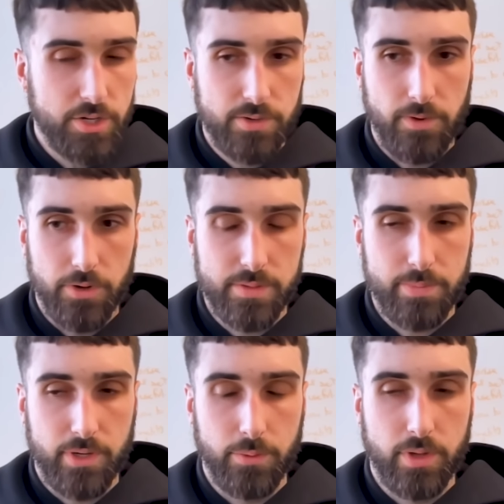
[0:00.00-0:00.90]
folks
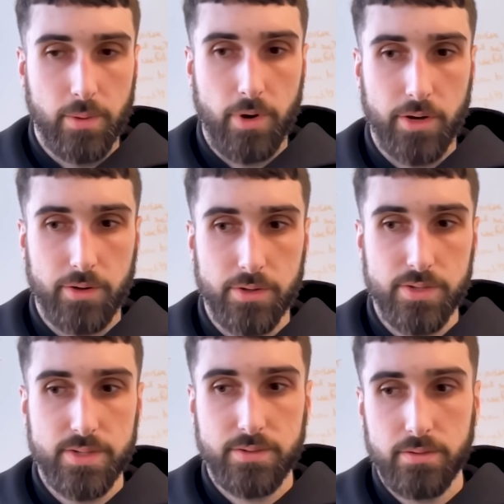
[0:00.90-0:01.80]
build with our
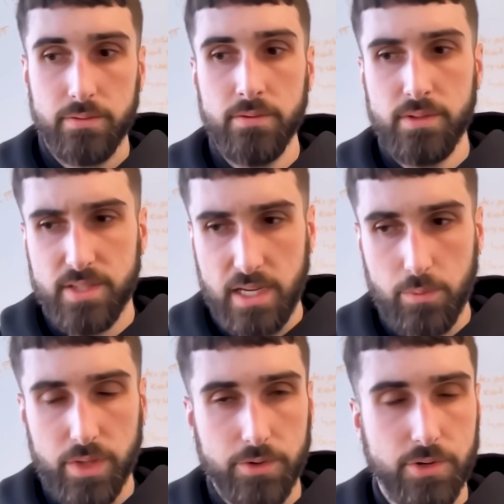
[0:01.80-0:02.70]
models, seen
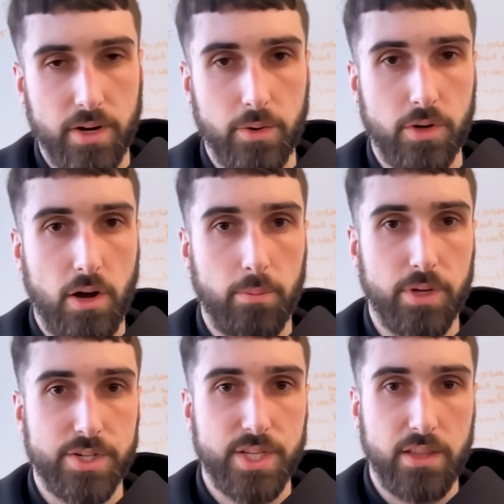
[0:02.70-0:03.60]
what they're trying to
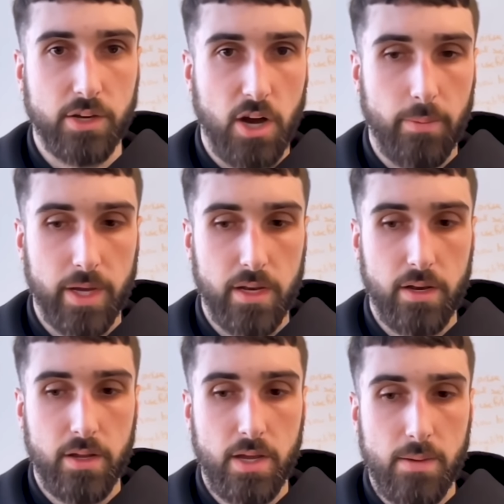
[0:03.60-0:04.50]
accomplish, seen the
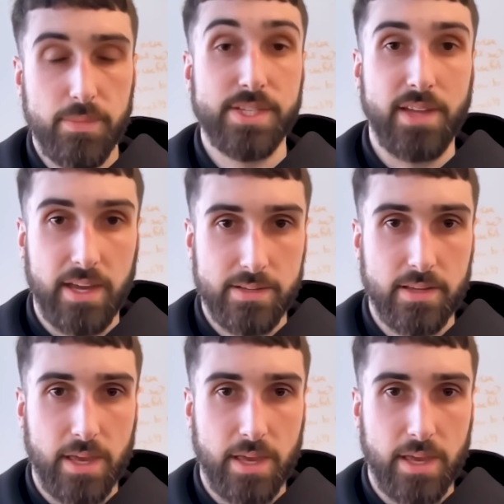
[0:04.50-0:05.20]
common mistakes that they